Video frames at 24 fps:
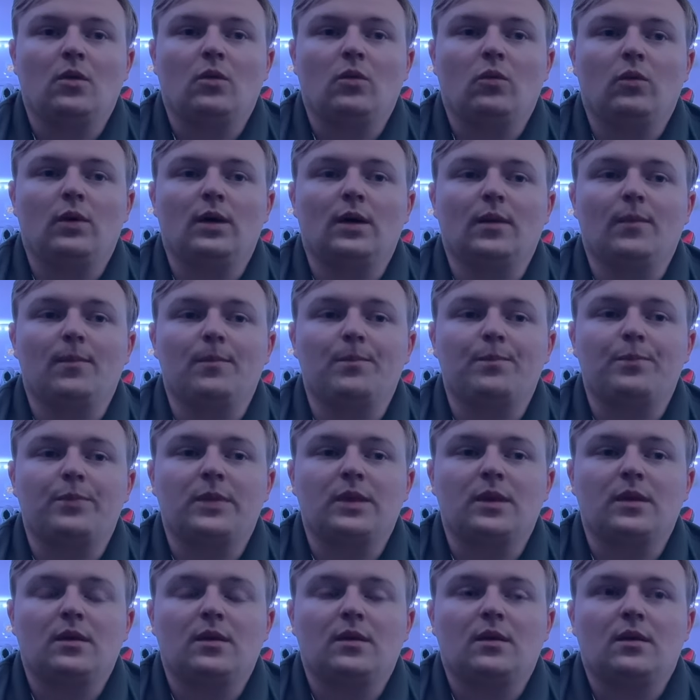Well,
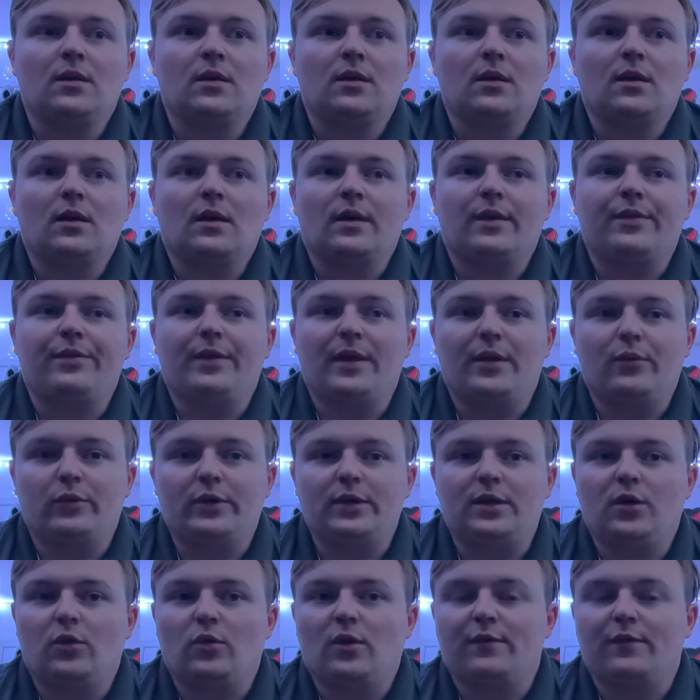and then we go